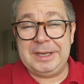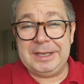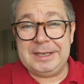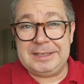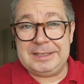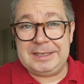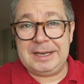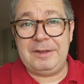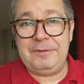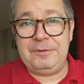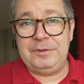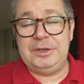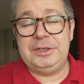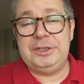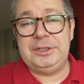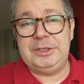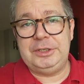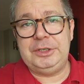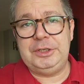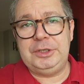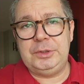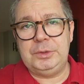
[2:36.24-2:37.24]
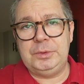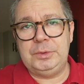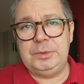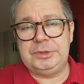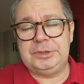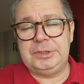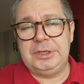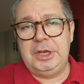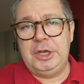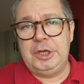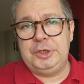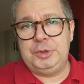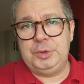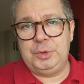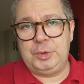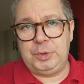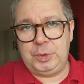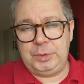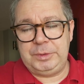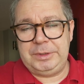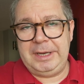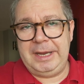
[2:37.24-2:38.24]
can definitely use to
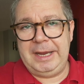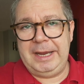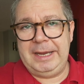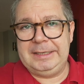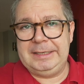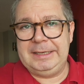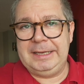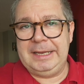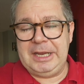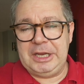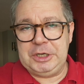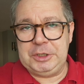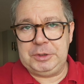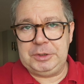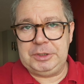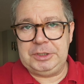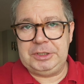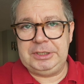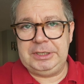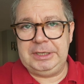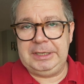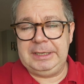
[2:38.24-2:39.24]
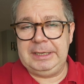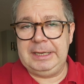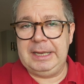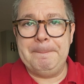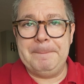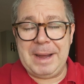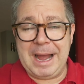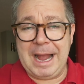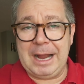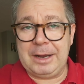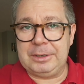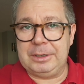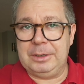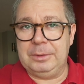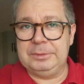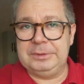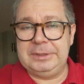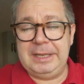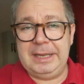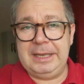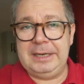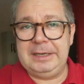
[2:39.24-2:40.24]
create interesting
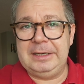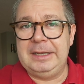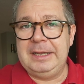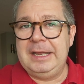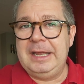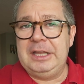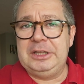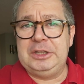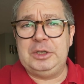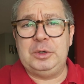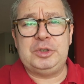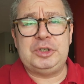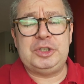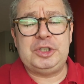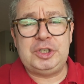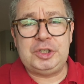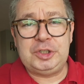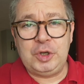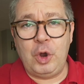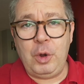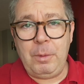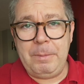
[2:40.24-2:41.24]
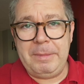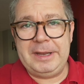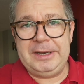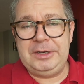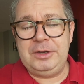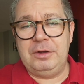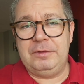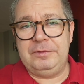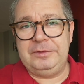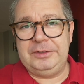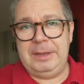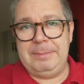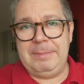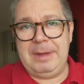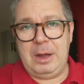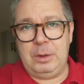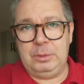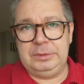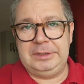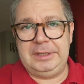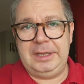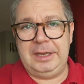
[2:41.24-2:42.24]
background. And there is so many of them
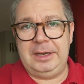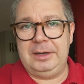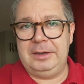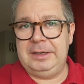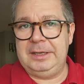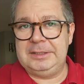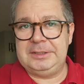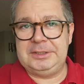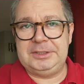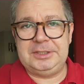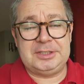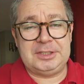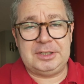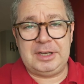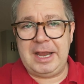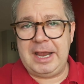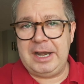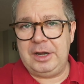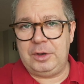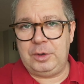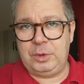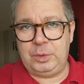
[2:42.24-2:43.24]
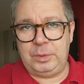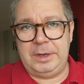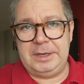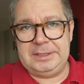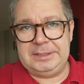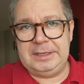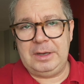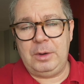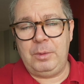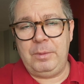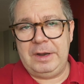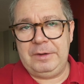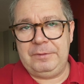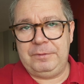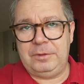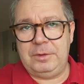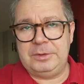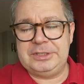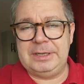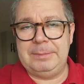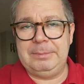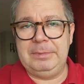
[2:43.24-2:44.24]
out there, it's just kind of crazy. I went
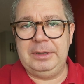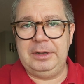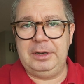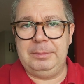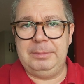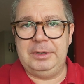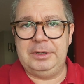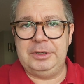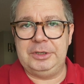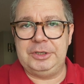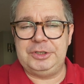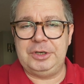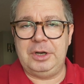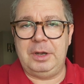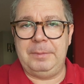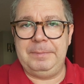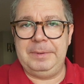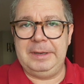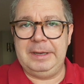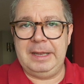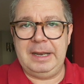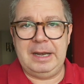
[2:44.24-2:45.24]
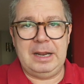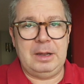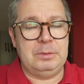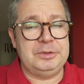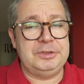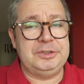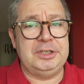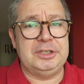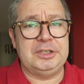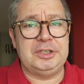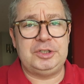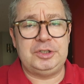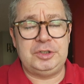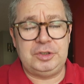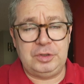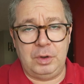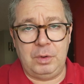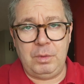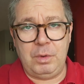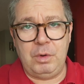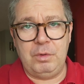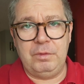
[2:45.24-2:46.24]
for some little bit of shopping and I was just
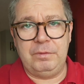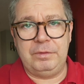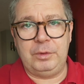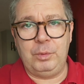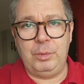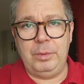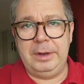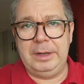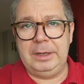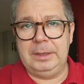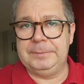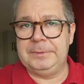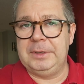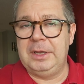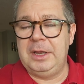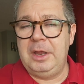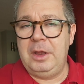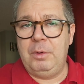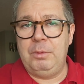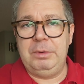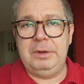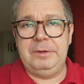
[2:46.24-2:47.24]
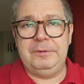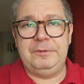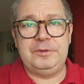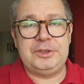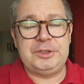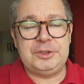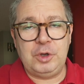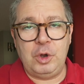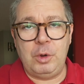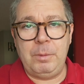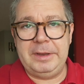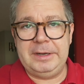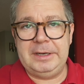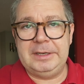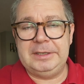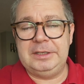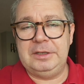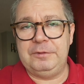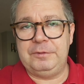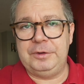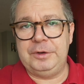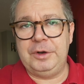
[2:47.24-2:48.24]
so overwhelmed with so many
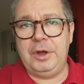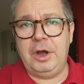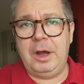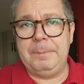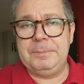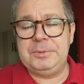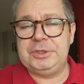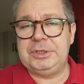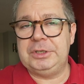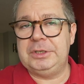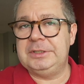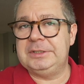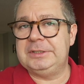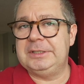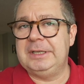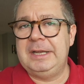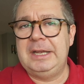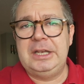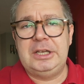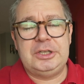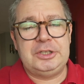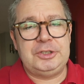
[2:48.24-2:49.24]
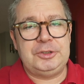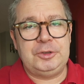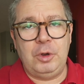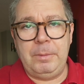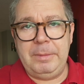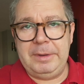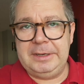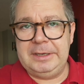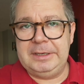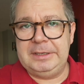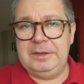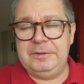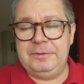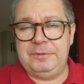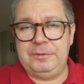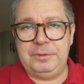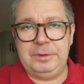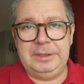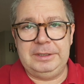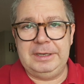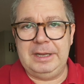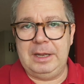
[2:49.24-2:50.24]
different options, so many
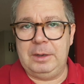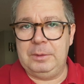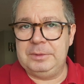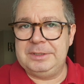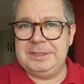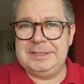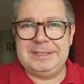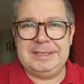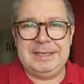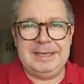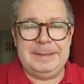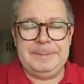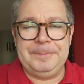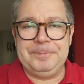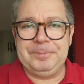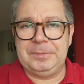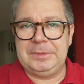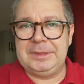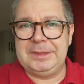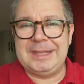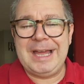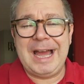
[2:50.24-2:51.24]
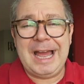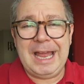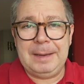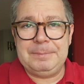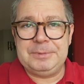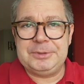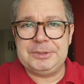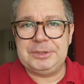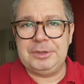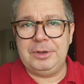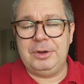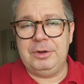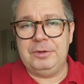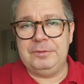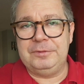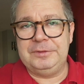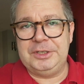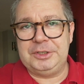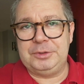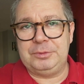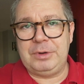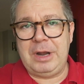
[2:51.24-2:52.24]
different, I would say, types
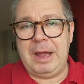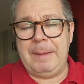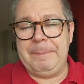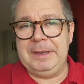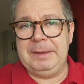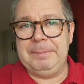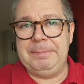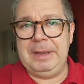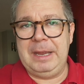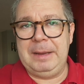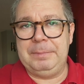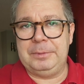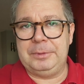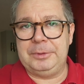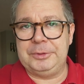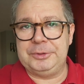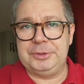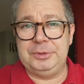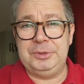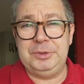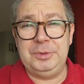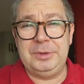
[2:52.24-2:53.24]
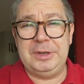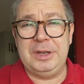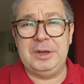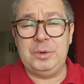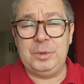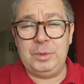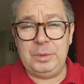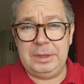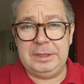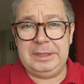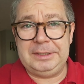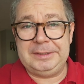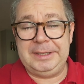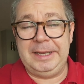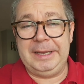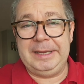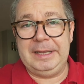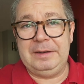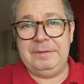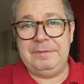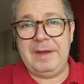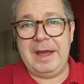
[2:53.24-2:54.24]
of this wrapping paper so you can really
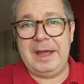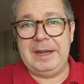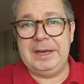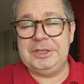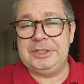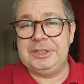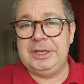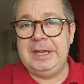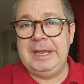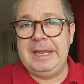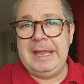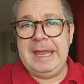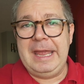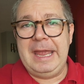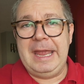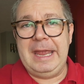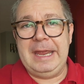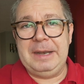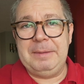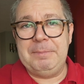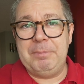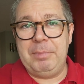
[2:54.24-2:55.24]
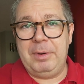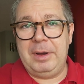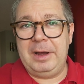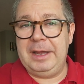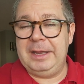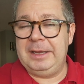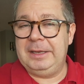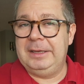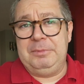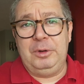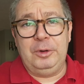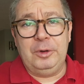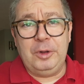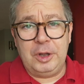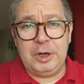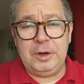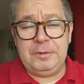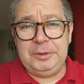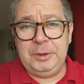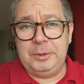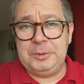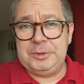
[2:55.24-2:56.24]
take advantage and buy a
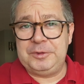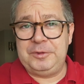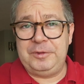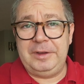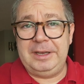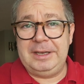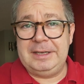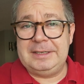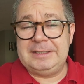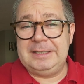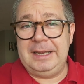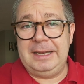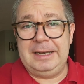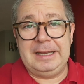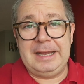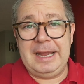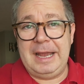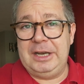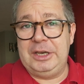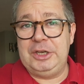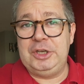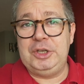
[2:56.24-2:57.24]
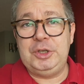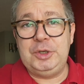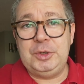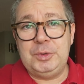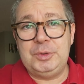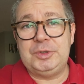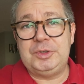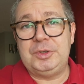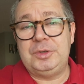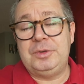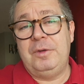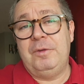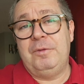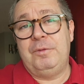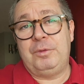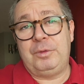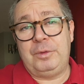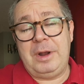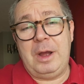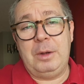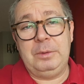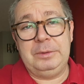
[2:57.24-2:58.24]
lot of those things and kind of use
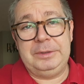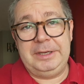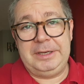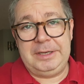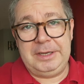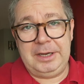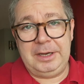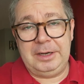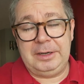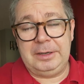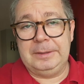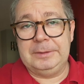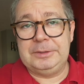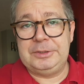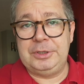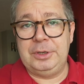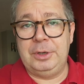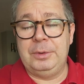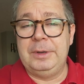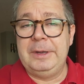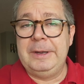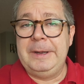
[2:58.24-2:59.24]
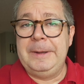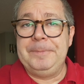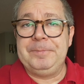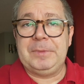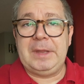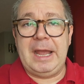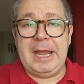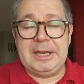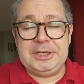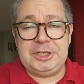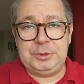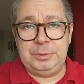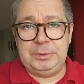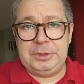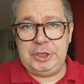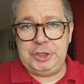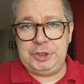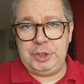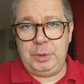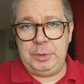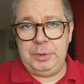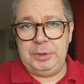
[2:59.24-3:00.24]
throughout the year. So I just want
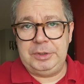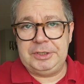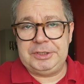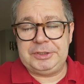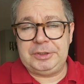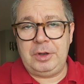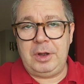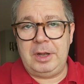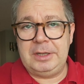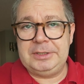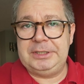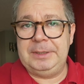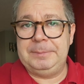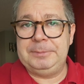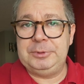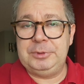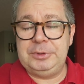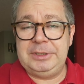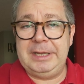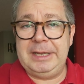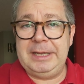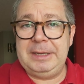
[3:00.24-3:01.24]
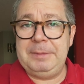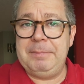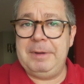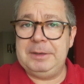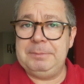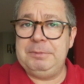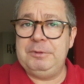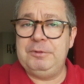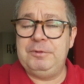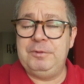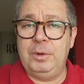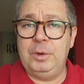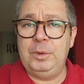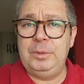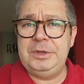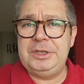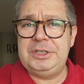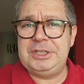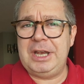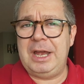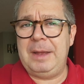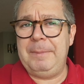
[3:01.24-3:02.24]
to show you this concept today, but before
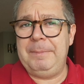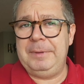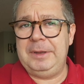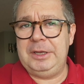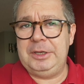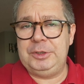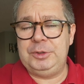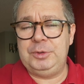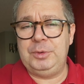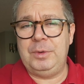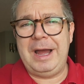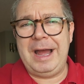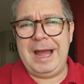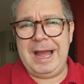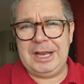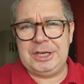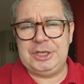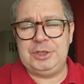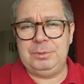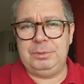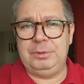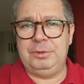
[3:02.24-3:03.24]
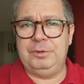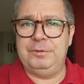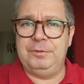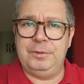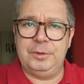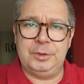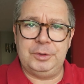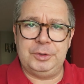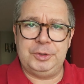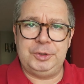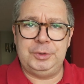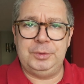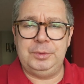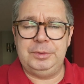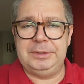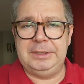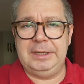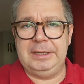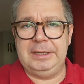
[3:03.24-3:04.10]
we jump into actual photo shoot